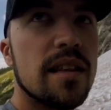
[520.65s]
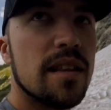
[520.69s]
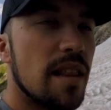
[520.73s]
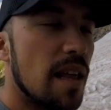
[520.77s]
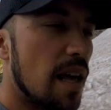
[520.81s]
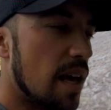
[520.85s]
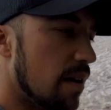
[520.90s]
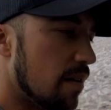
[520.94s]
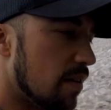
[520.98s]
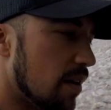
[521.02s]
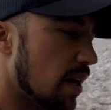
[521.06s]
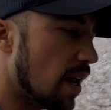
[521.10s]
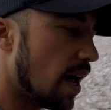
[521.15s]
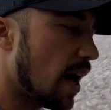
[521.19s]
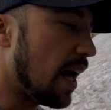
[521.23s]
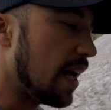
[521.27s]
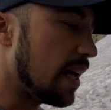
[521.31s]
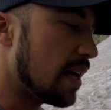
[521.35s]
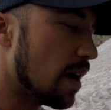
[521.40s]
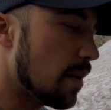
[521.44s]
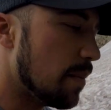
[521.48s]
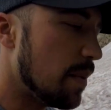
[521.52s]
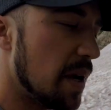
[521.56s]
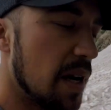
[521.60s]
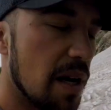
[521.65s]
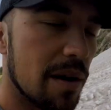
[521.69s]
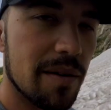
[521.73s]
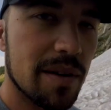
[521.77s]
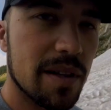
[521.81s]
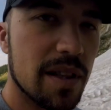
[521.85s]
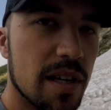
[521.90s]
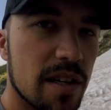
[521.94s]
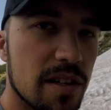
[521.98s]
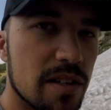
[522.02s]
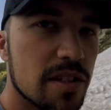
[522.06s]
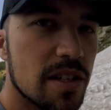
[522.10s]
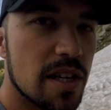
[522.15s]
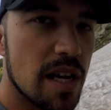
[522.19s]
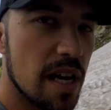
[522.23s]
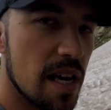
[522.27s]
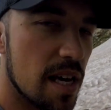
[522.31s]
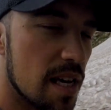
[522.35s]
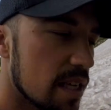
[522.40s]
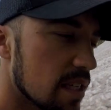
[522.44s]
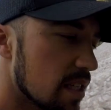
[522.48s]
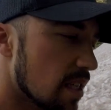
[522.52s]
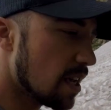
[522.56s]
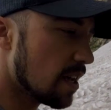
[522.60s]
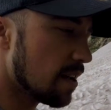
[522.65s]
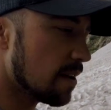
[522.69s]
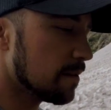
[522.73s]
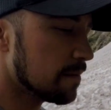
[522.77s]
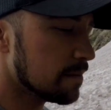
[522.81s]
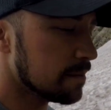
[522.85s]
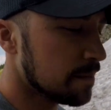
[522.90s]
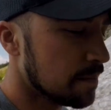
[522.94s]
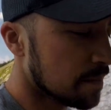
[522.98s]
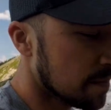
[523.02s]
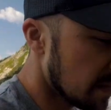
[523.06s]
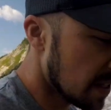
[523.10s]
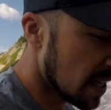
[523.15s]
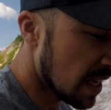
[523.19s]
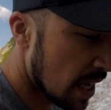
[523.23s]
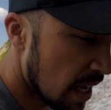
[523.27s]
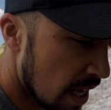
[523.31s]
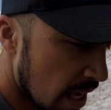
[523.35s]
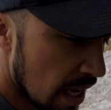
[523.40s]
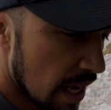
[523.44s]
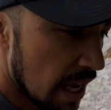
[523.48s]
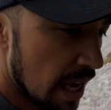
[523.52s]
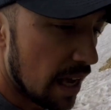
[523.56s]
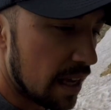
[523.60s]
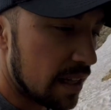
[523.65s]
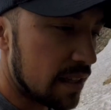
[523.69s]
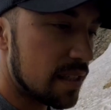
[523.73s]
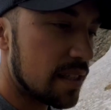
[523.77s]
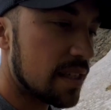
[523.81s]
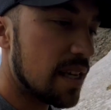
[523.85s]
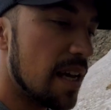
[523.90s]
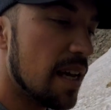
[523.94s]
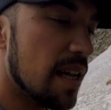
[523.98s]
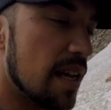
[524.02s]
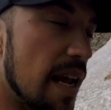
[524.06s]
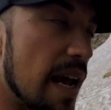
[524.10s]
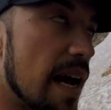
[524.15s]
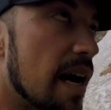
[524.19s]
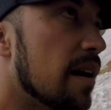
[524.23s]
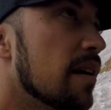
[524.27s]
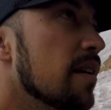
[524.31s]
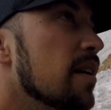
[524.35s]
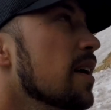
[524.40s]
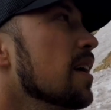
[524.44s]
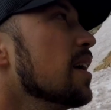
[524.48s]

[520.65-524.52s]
they would hike up here with their skis and ski down.